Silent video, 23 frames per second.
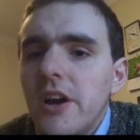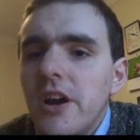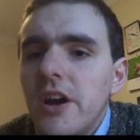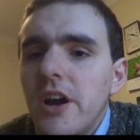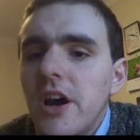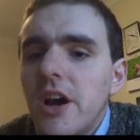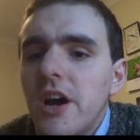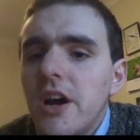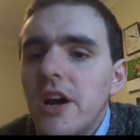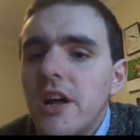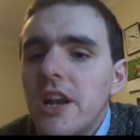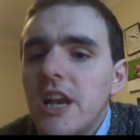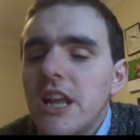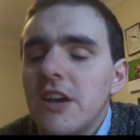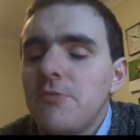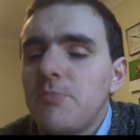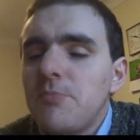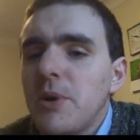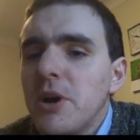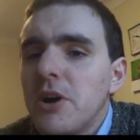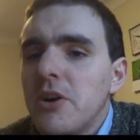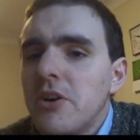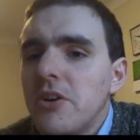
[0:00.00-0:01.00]
uh,
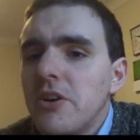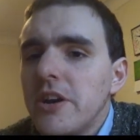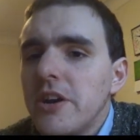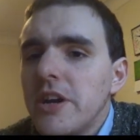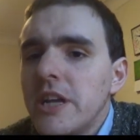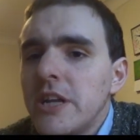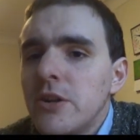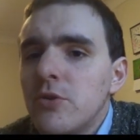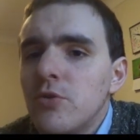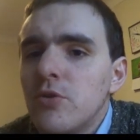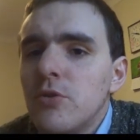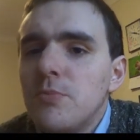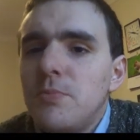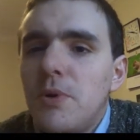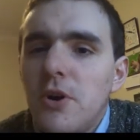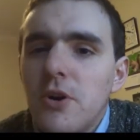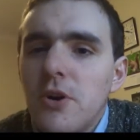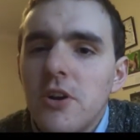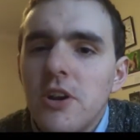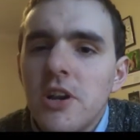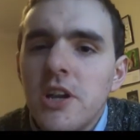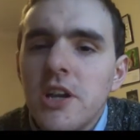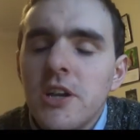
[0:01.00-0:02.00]
Left Behind or
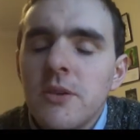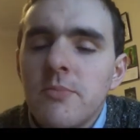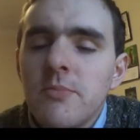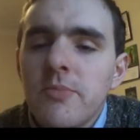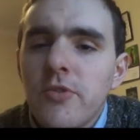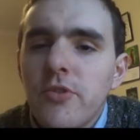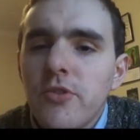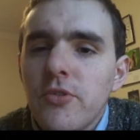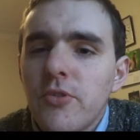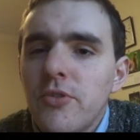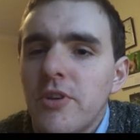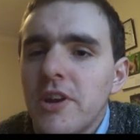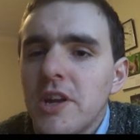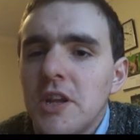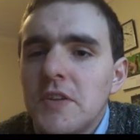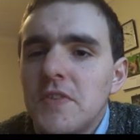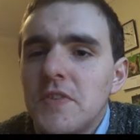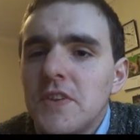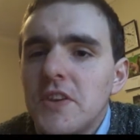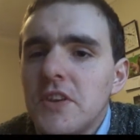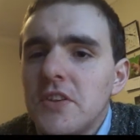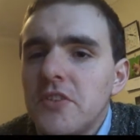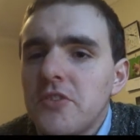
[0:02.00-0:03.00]
Apocalypse or any of
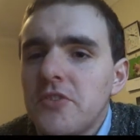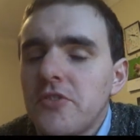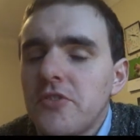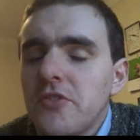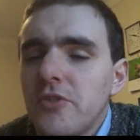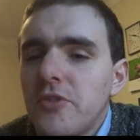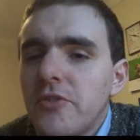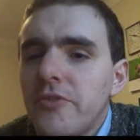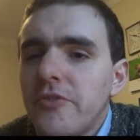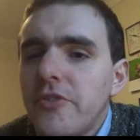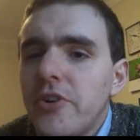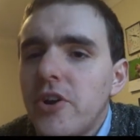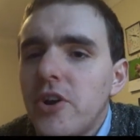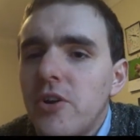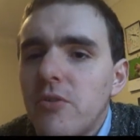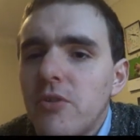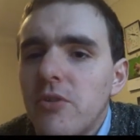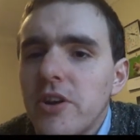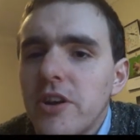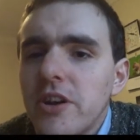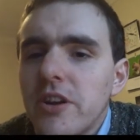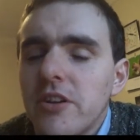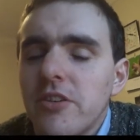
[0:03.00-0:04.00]
these sort of
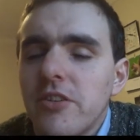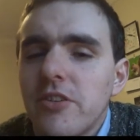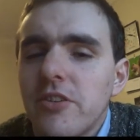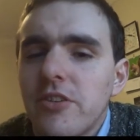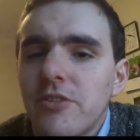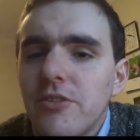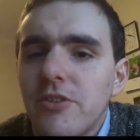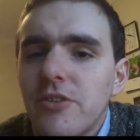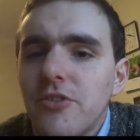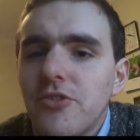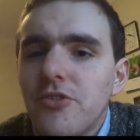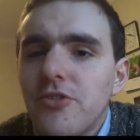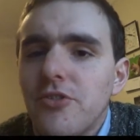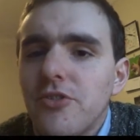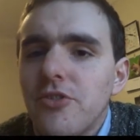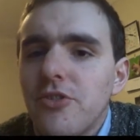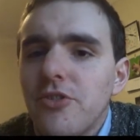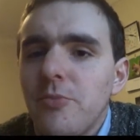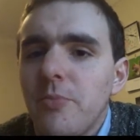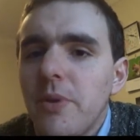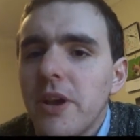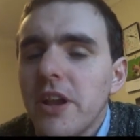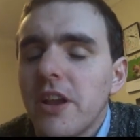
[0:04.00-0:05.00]
far-right Christian
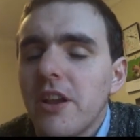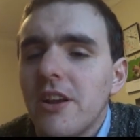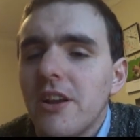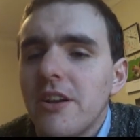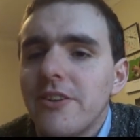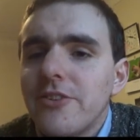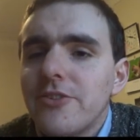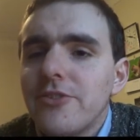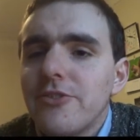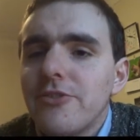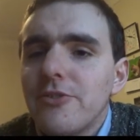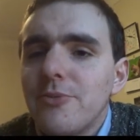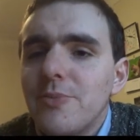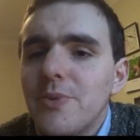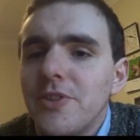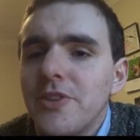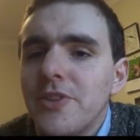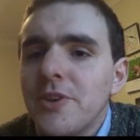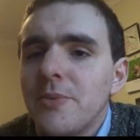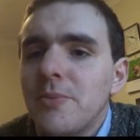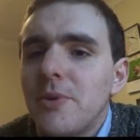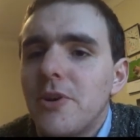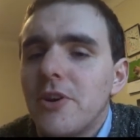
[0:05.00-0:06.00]
speculations on what
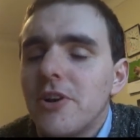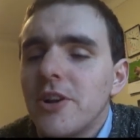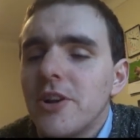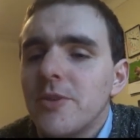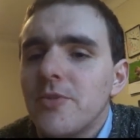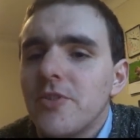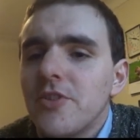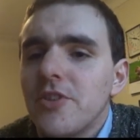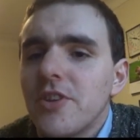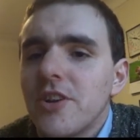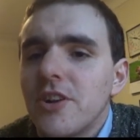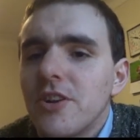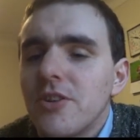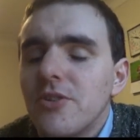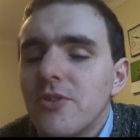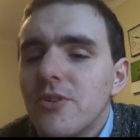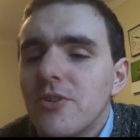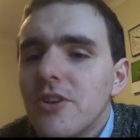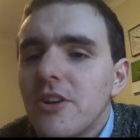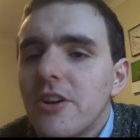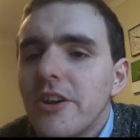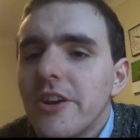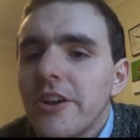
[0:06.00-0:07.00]
the apocalypse is going to
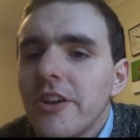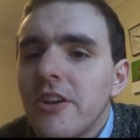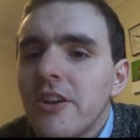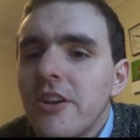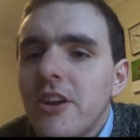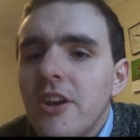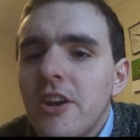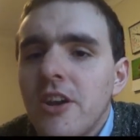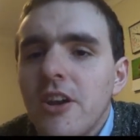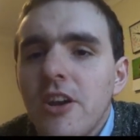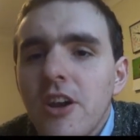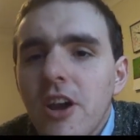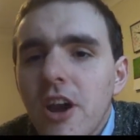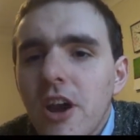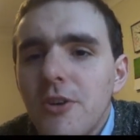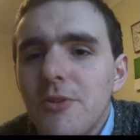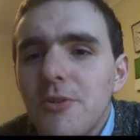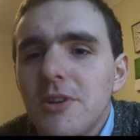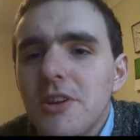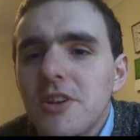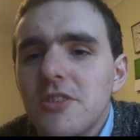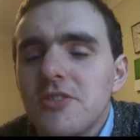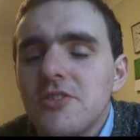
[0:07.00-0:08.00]
look like.
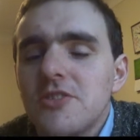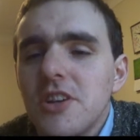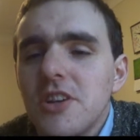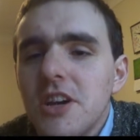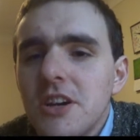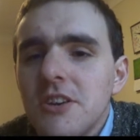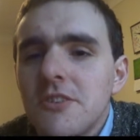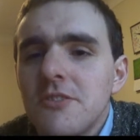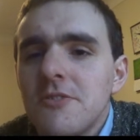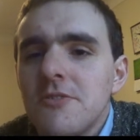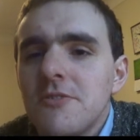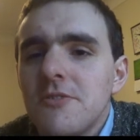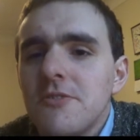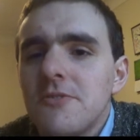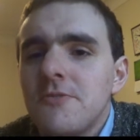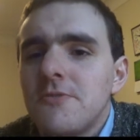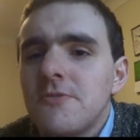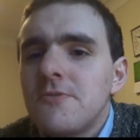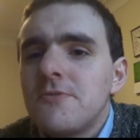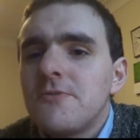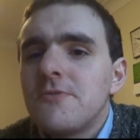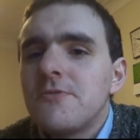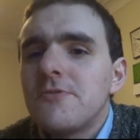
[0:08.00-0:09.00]
Only it's done
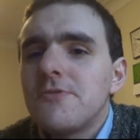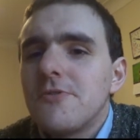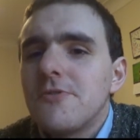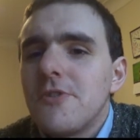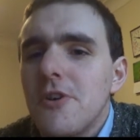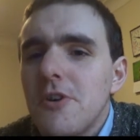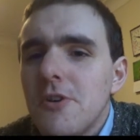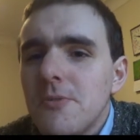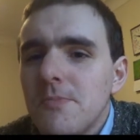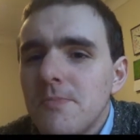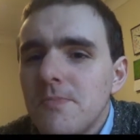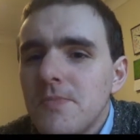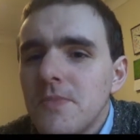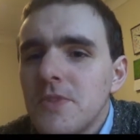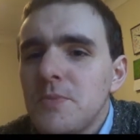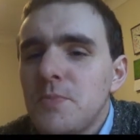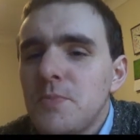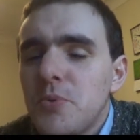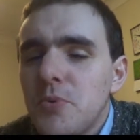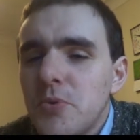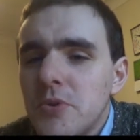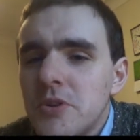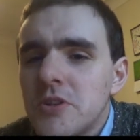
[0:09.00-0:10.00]
from the
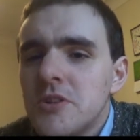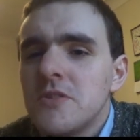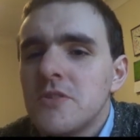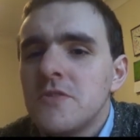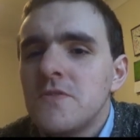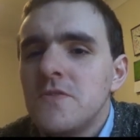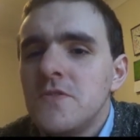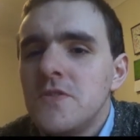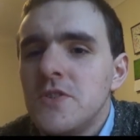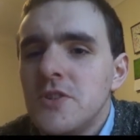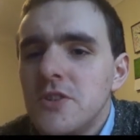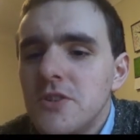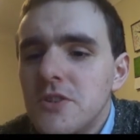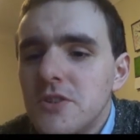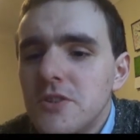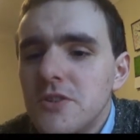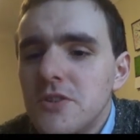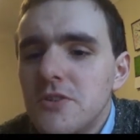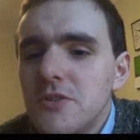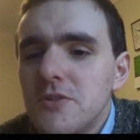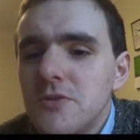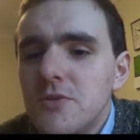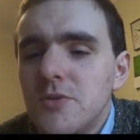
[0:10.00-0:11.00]
point of
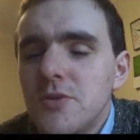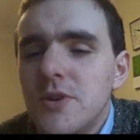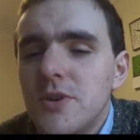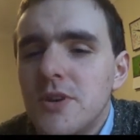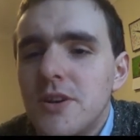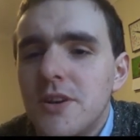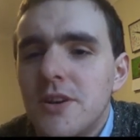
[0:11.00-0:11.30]
view,